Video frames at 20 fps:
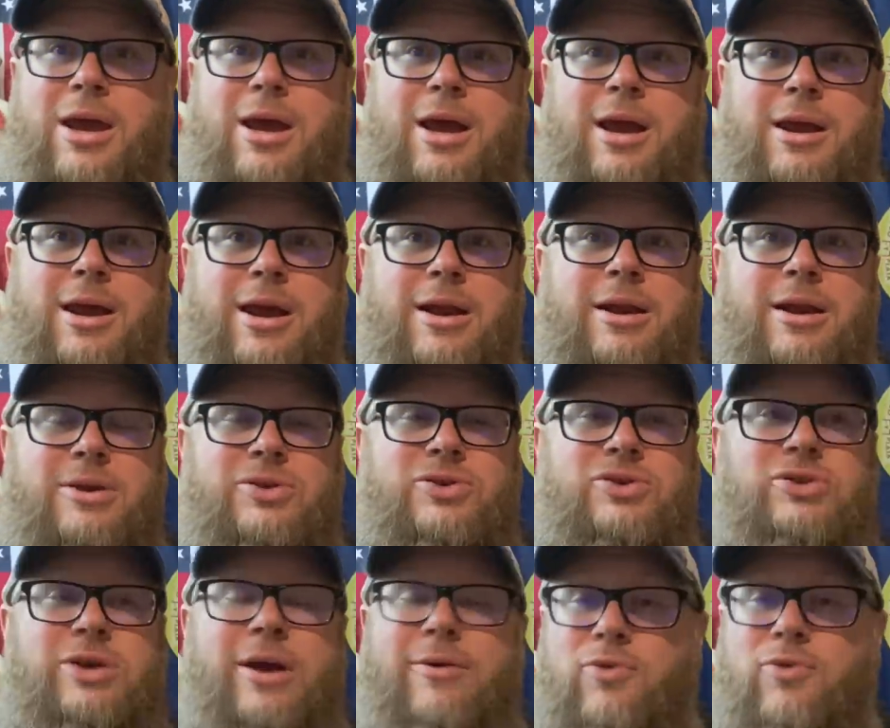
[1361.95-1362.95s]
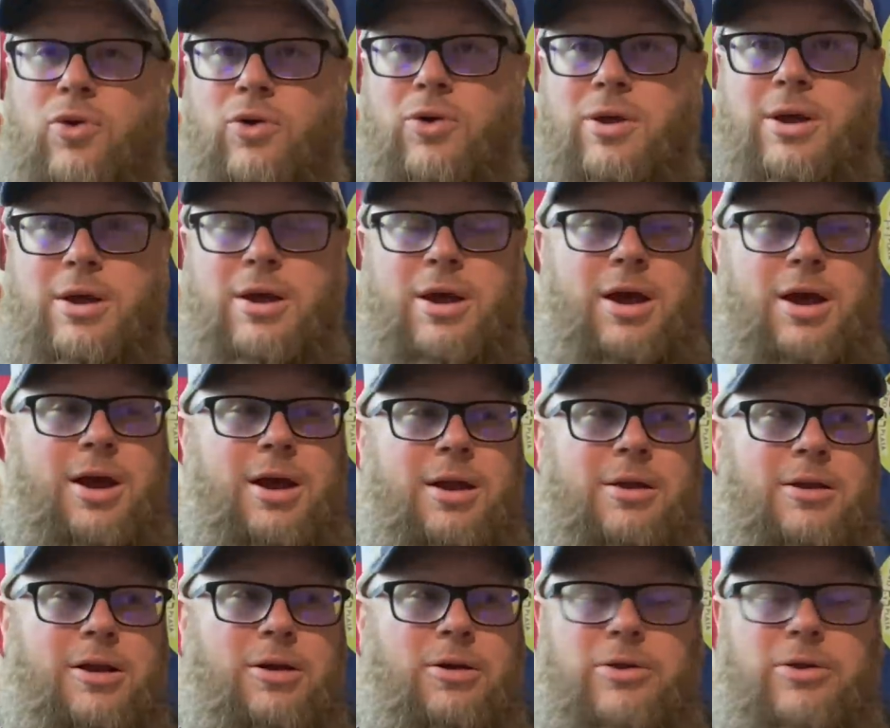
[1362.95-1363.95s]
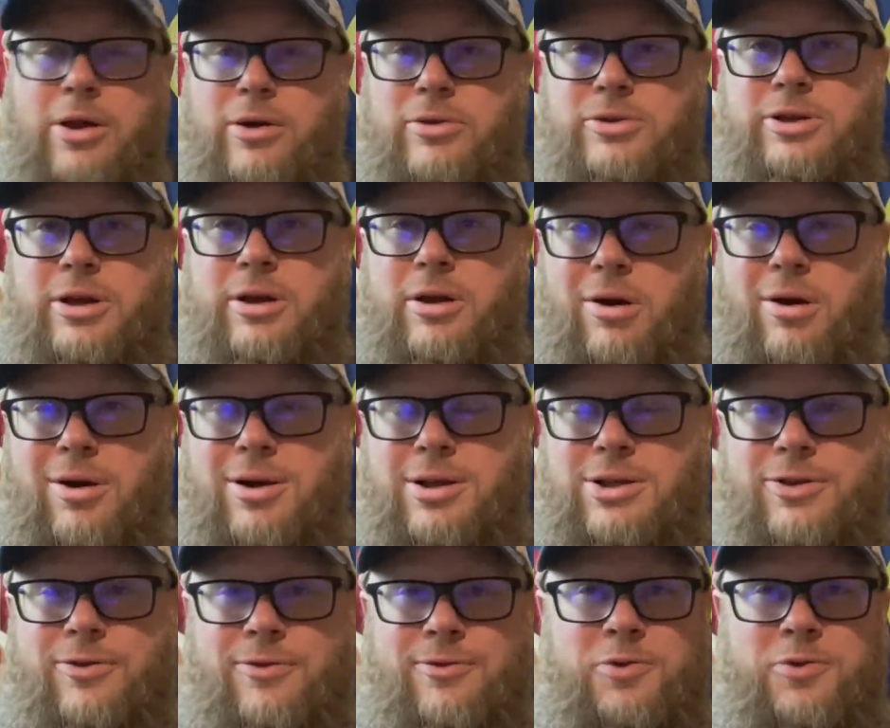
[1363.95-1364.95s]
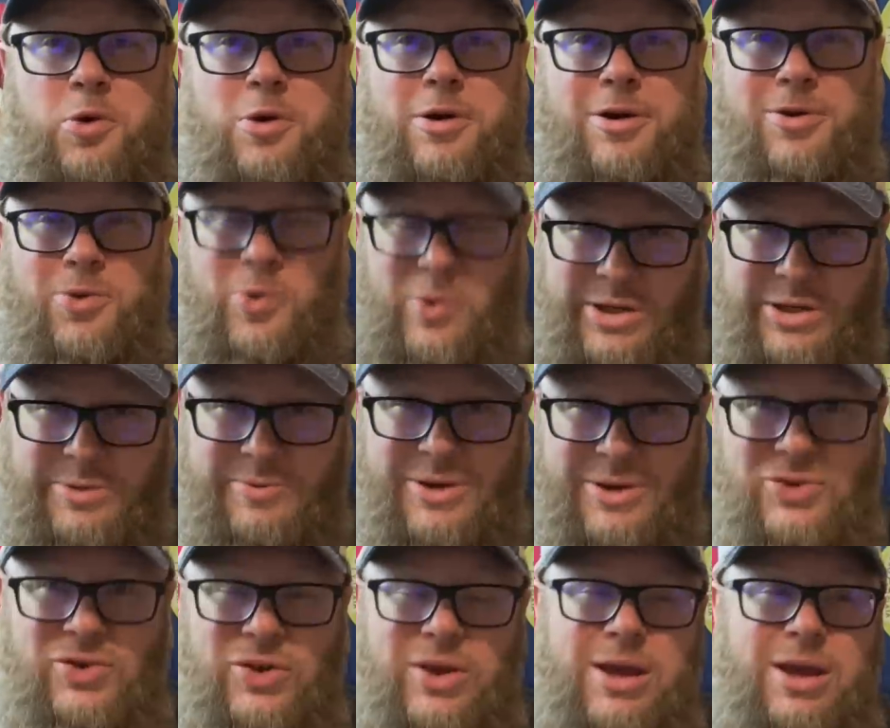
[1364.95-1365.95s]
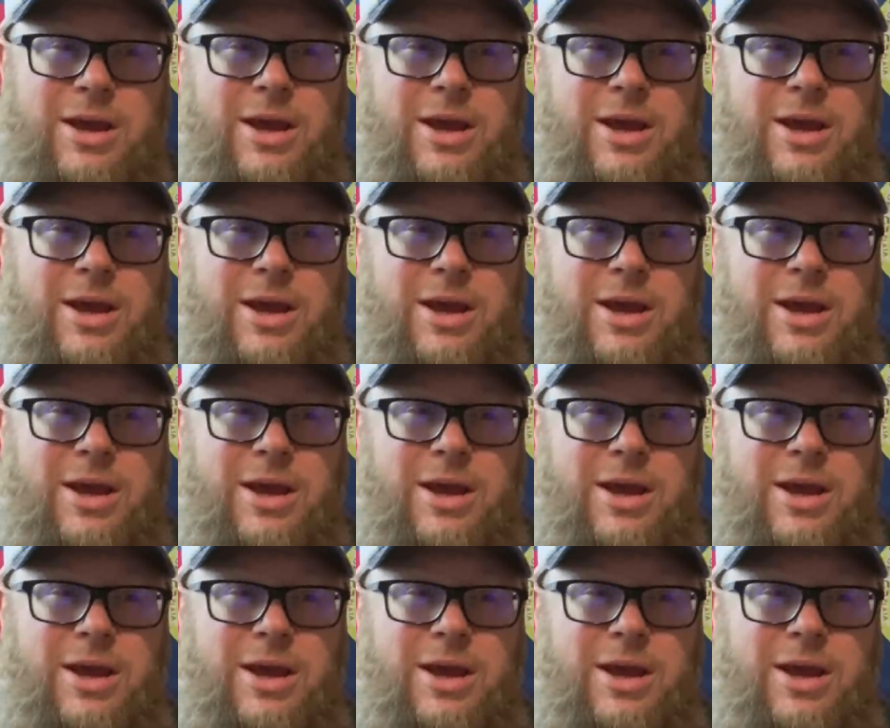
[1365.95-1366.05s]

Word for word: I got several little notes and cards for Christmas.